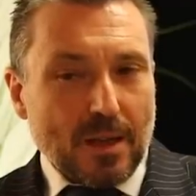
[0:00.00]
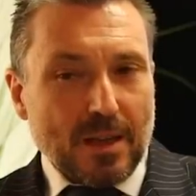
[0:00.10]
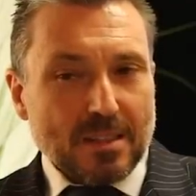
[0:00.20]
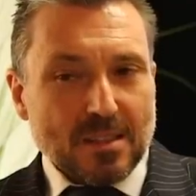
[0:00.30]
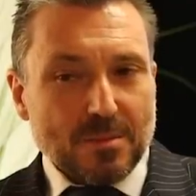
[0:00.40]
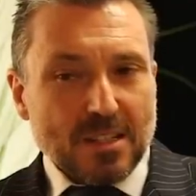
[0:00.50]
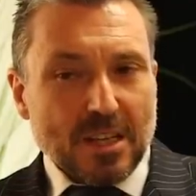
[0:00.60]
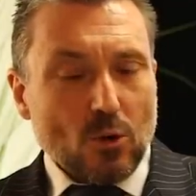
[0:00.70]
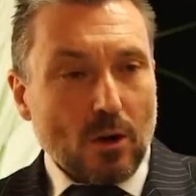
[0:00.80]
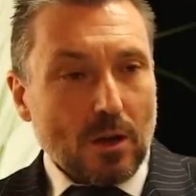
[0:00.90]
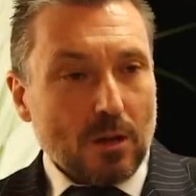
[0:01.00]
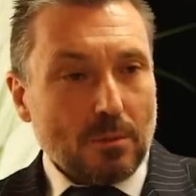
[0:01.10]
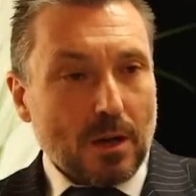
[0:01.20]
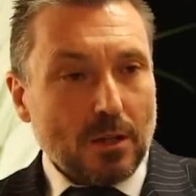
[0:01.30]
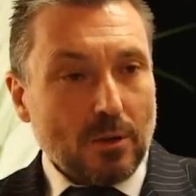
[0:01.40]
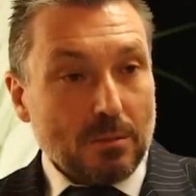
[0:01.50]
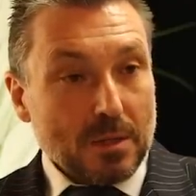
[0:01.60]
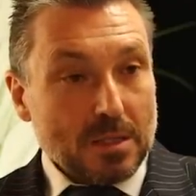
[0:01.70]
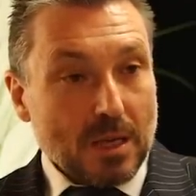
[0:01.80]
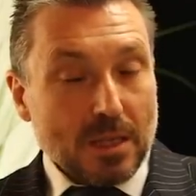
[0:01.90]
It's something you learn by doing
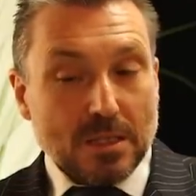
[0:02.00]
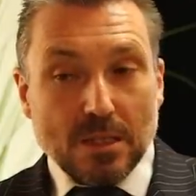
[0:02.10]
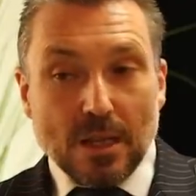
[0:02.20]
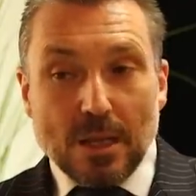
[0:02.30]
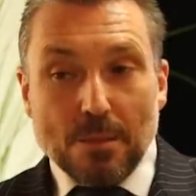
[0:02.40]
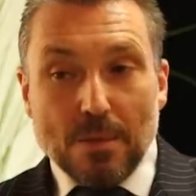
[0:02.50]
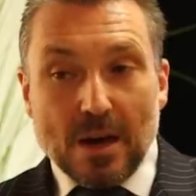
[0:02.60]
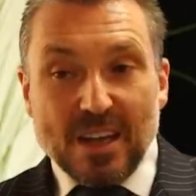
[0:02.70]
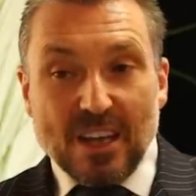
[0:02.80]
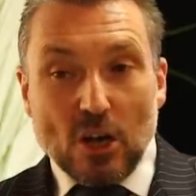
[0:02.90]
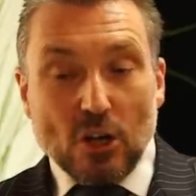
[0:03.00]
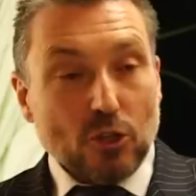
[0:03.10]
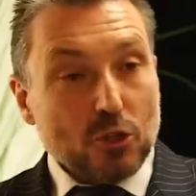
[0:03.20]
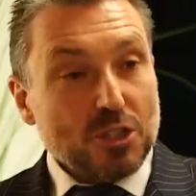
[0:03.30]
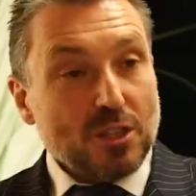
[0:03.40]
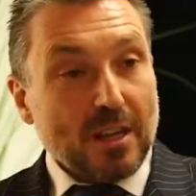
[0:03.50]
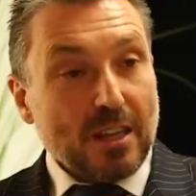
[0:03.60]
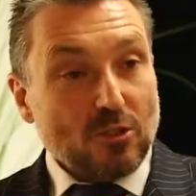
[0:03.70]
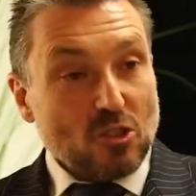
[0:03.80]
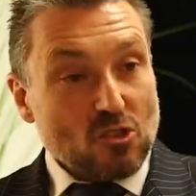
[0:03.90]
mistakes, by
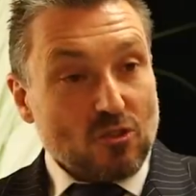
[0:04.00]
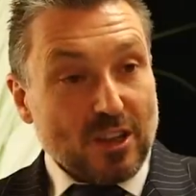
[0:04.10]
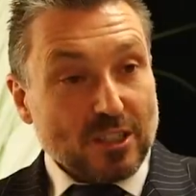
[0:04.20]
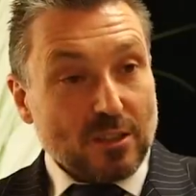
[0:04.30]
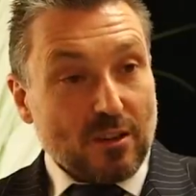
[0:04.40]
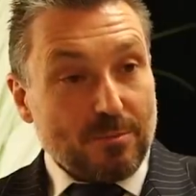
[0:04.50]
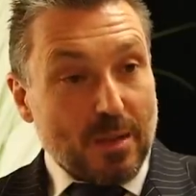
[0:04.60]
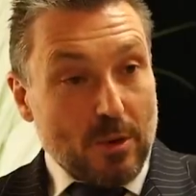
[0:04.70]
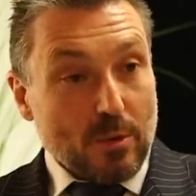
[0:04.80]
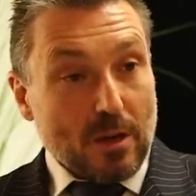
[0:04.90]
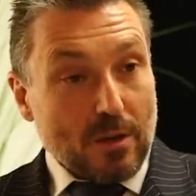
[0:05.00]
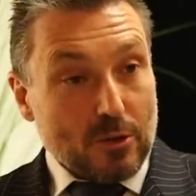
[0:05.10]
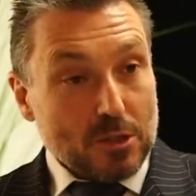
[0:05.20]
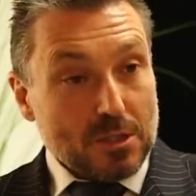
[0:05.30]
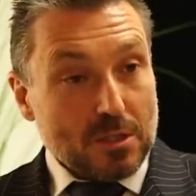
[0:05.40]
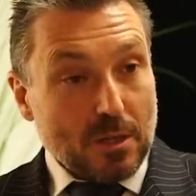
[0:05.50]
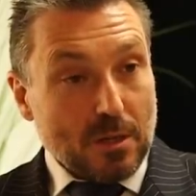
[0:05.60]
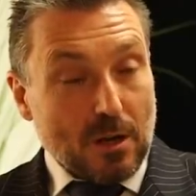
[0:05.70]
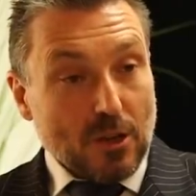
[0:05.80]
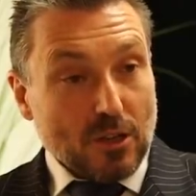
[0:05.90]
understanding the strengths of being with others,
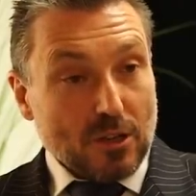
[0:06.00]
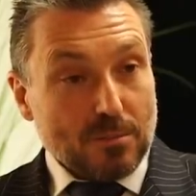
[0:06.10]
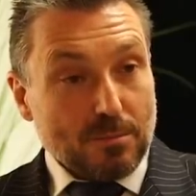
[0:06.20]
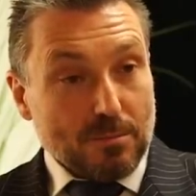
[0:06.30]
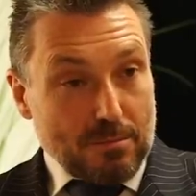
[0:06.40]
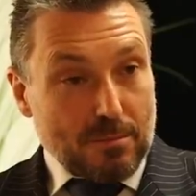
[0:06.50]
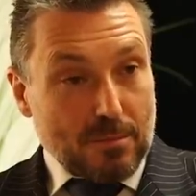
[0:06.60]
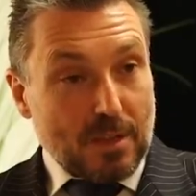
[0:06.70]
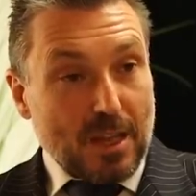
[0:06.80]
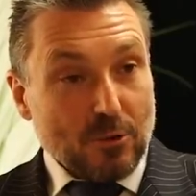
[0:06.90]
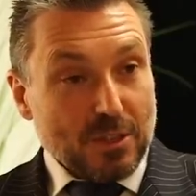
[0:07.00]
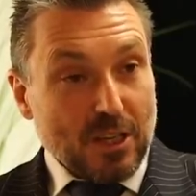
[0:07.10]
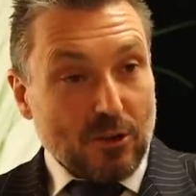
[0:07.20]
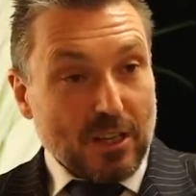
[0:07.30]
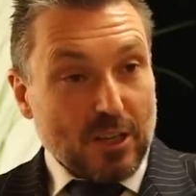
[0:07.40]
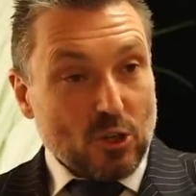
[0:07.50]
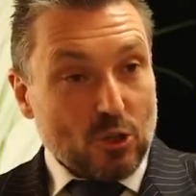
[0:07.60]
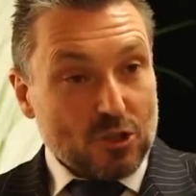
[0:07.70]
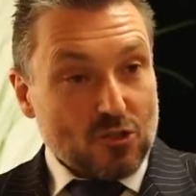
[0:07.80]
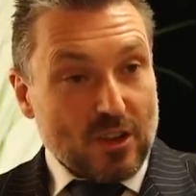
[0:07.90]
or not counting only on
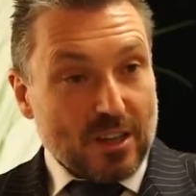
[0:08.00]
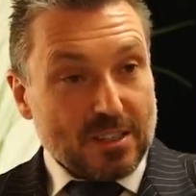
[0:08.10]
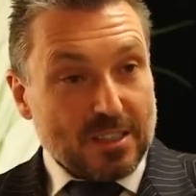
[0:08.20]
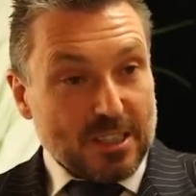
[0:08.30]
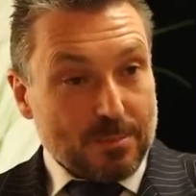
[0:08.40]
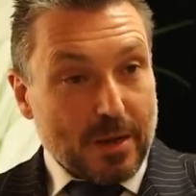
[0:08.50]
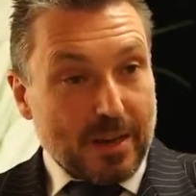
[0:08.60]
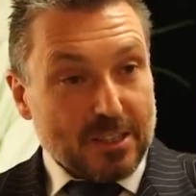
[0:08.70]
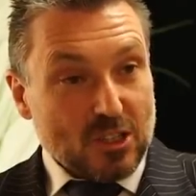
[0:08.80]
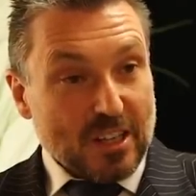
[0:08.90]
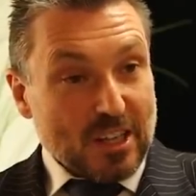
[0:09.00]
your strengths, despite it's a